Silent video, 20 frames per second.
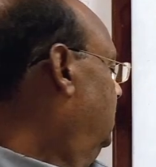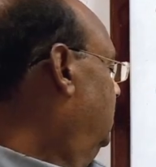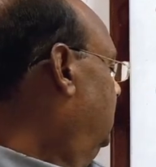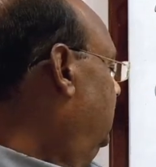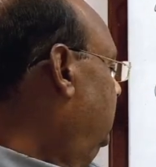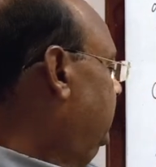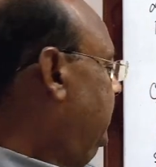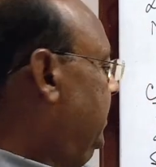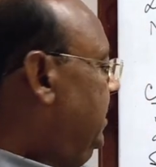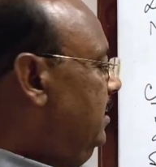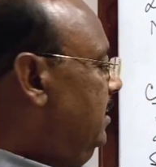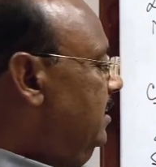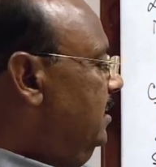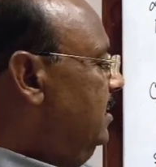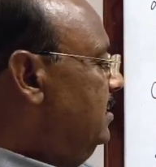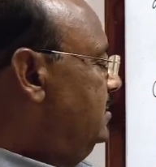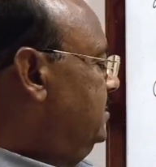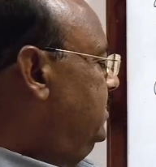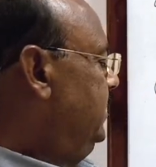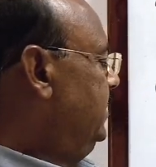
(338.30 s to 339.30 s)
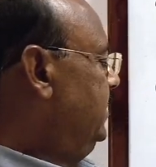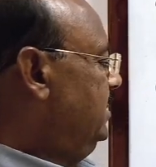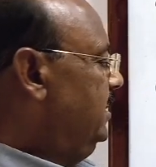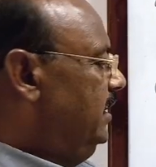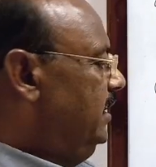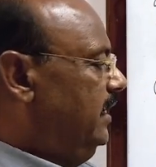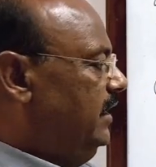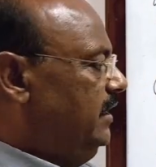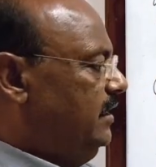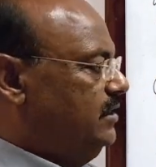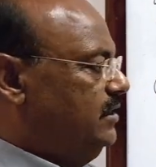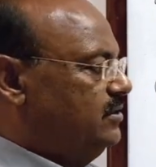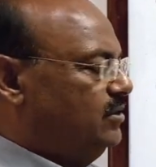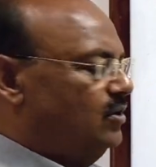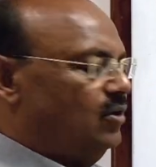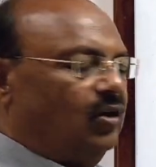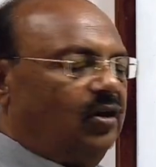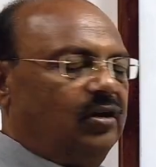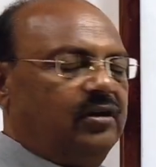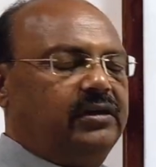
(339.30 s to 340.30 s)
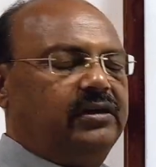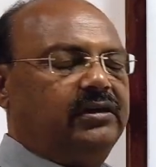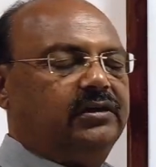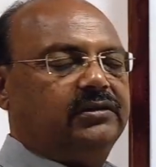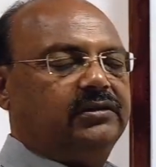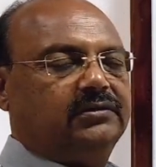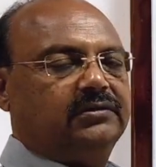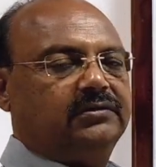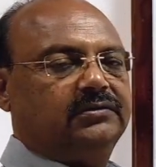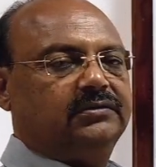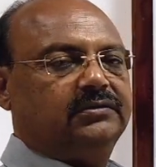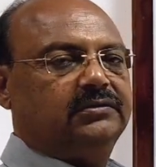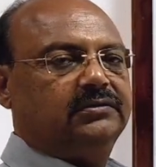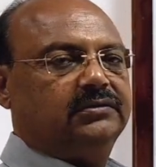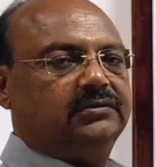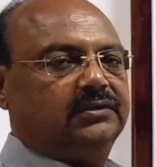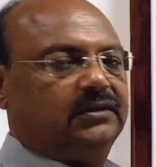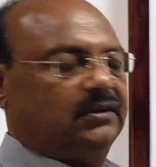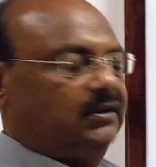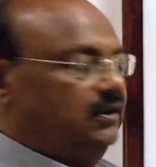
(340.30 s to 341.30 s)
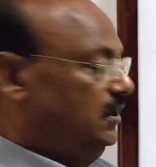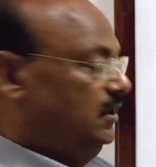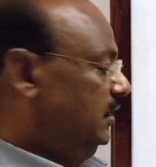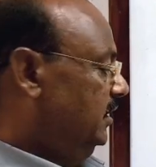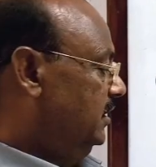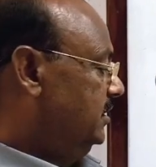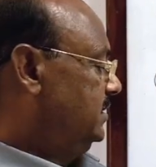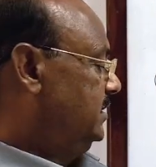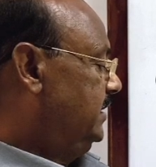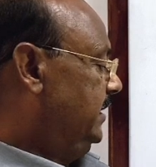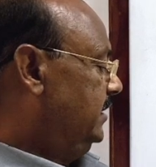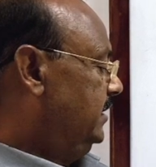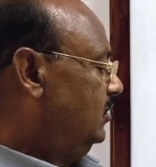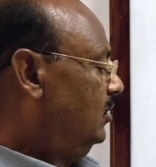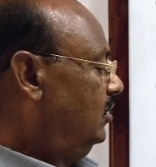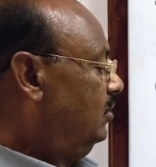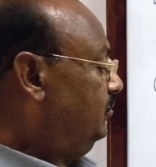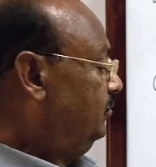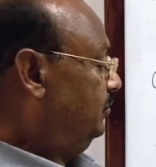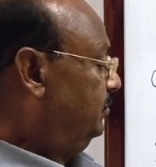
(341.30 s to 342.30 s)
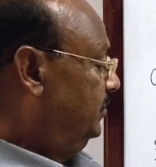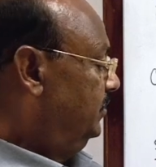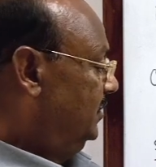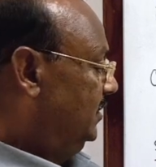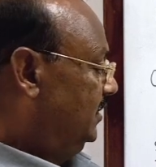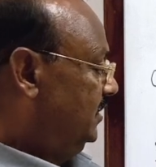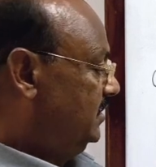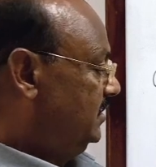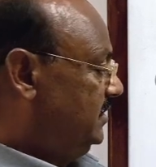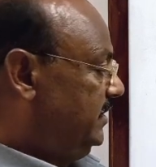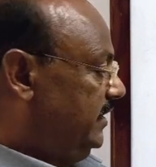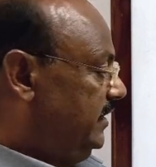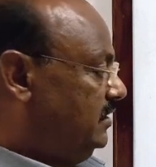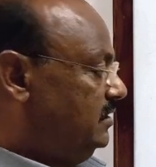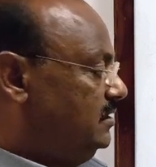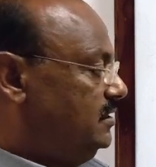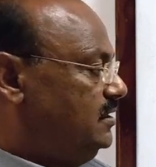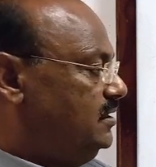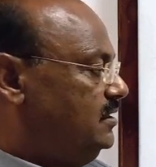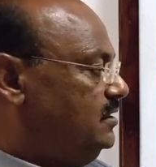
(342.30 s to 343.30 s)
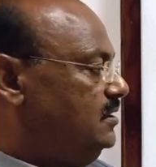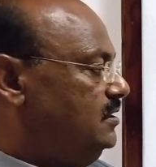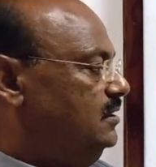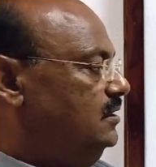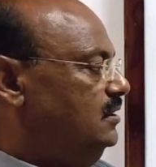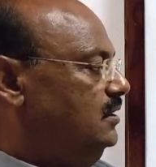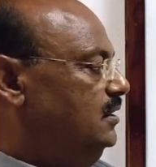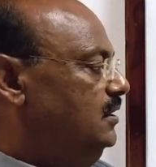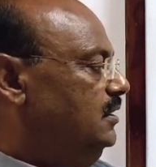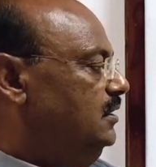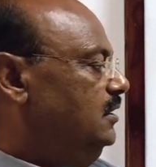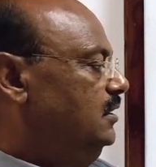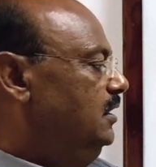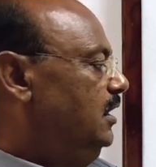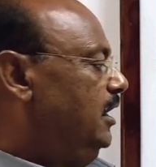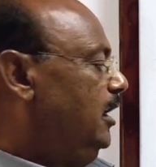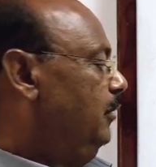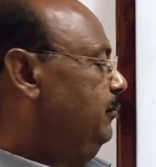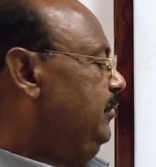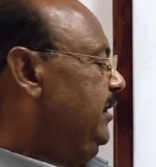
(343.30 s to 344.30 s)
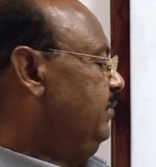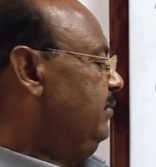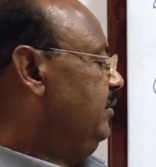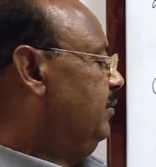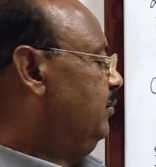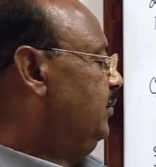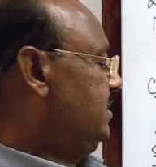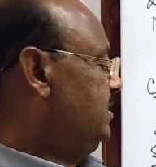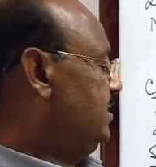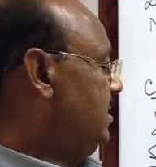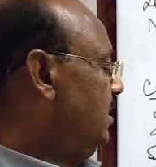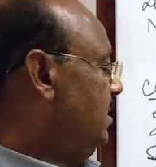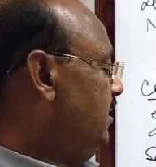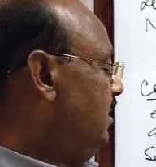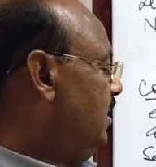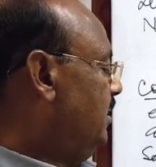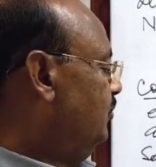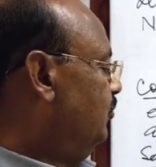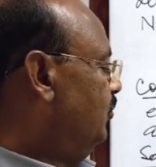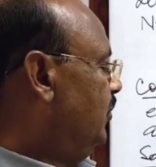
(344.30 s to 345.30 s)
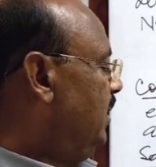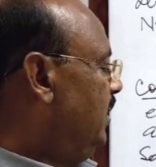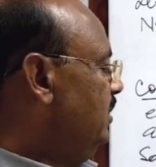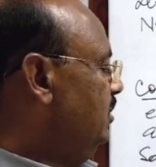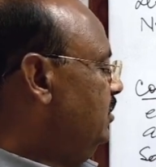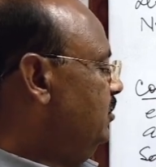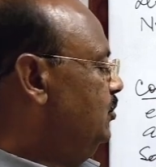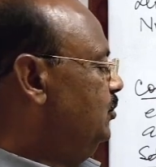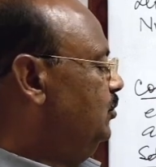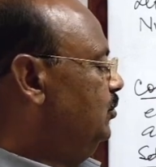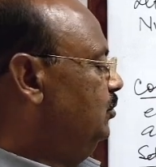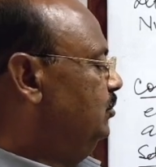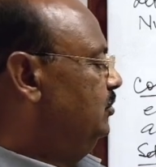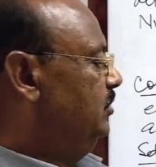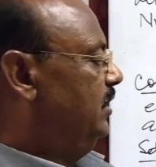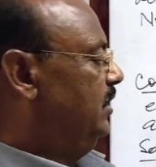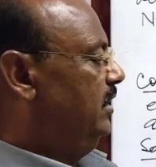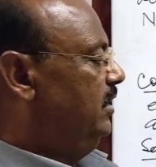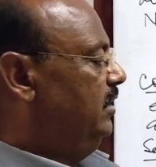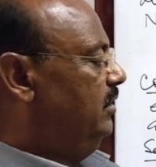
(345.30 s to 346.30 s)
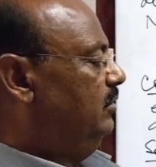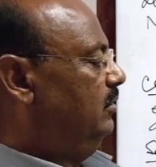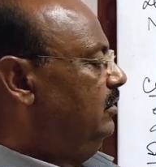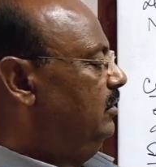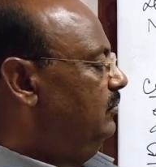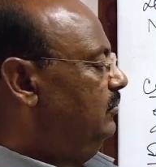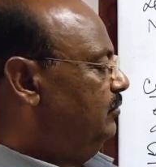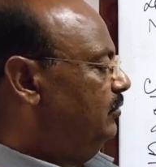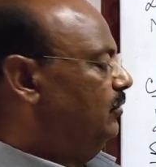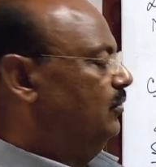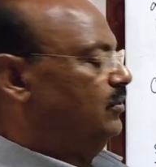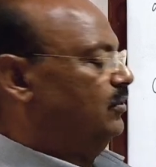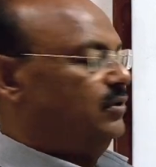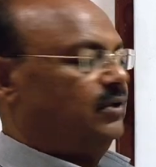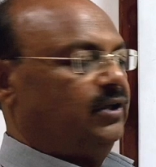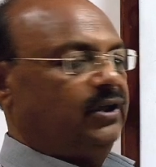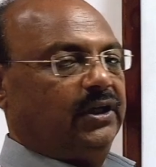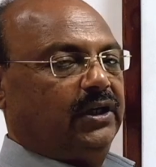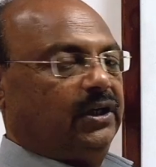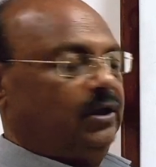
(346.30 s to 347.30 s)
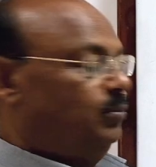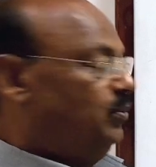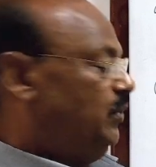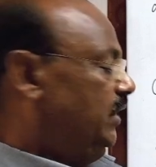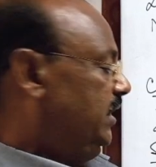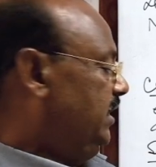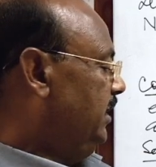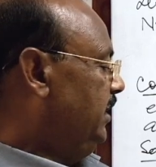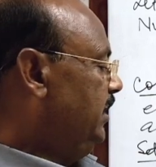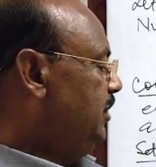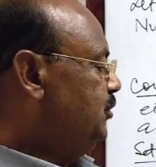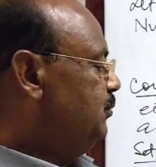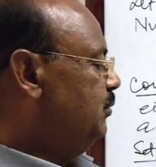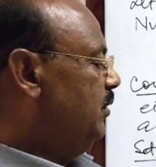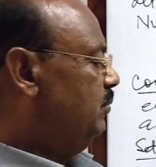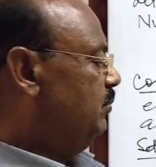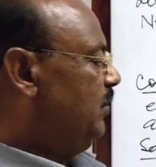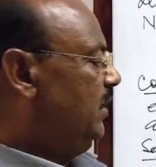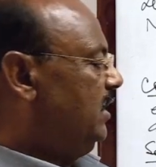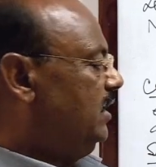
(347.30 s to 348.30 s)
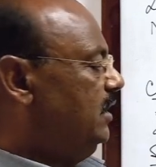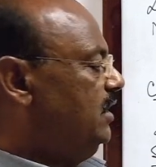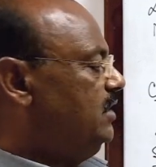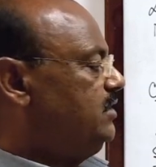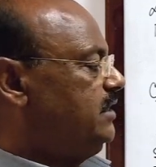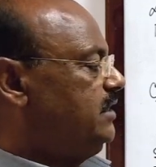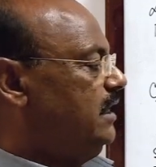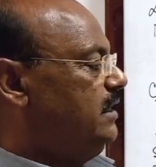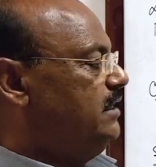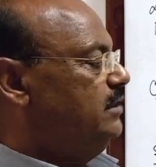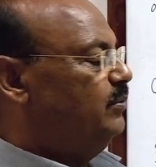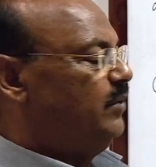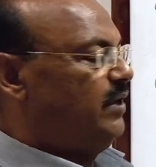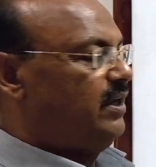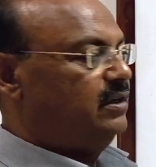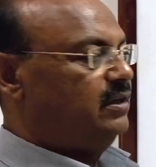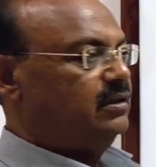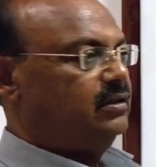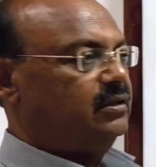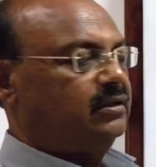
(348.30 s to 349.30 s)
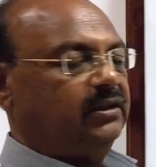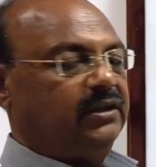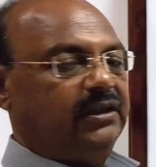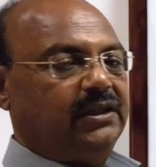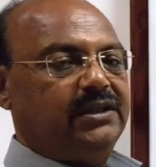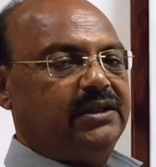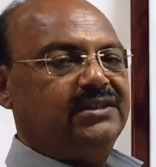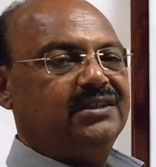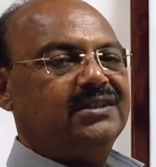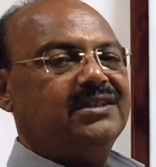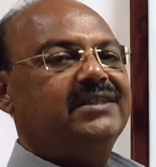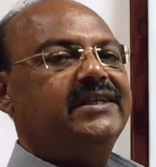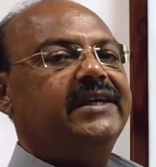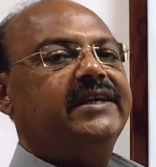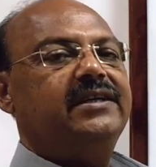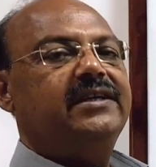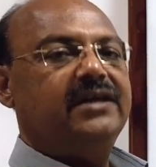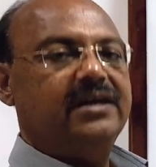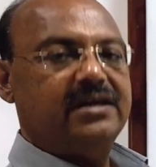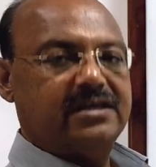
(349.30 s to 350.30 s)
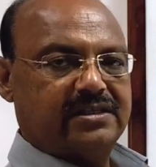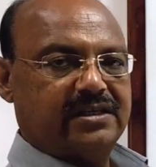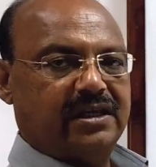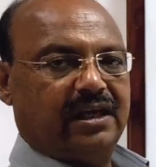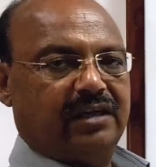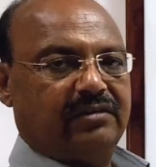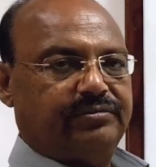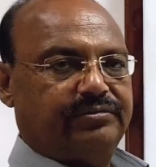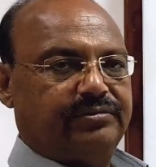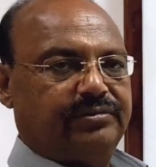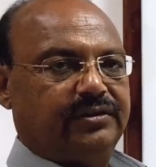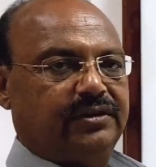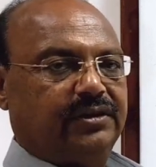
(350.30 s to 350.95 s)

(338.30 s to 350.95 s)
then here set A is called set of sets. How many members are here? 1, 2, 3, 4. But each member, each element is set itself.